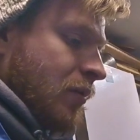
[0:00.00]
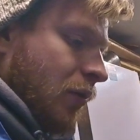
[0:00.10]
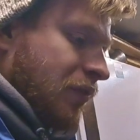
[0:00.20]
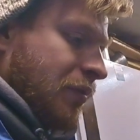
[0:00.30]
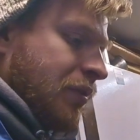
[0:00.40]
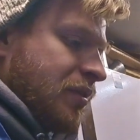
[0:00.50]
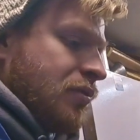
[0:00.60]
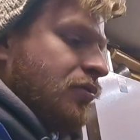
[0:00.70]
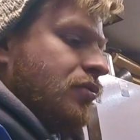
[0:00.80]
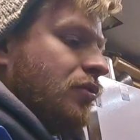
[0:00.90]
Hopefully with these
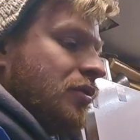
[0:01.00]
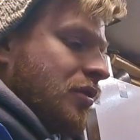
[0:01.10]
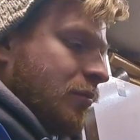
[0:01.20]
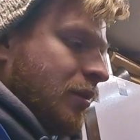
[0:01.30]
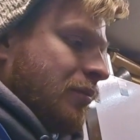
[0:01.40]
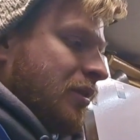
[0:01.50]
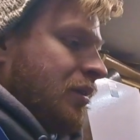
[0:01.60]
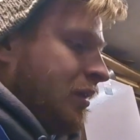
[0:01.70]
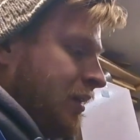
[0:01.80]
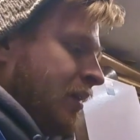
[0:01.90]
new tools I'll be able
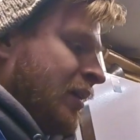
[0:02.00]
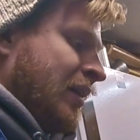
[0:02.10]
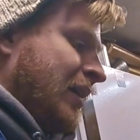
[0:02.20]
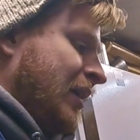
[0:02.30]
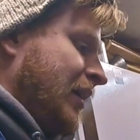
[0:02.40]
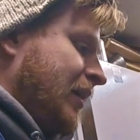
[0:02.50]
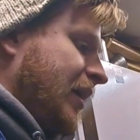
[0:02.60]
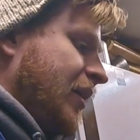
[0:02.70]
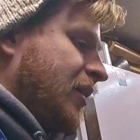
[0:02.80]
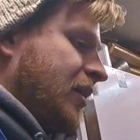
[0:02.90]
to
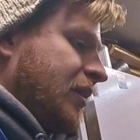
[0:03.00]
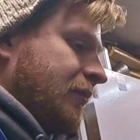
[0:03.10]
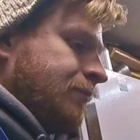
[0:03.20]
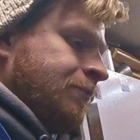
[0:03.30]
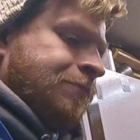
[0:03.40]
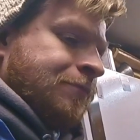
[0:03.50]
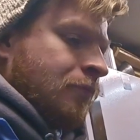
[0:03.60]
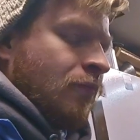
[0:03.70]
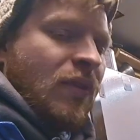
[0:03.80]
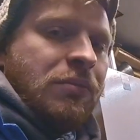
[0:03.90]
get on and
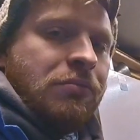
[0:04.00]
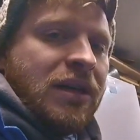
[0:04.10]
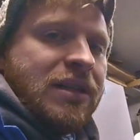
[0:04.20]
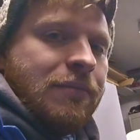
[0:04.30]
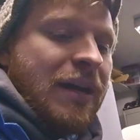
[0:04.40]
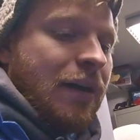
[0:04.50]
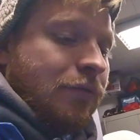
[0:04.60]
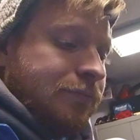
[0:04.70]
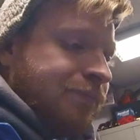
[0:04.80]
bust them out.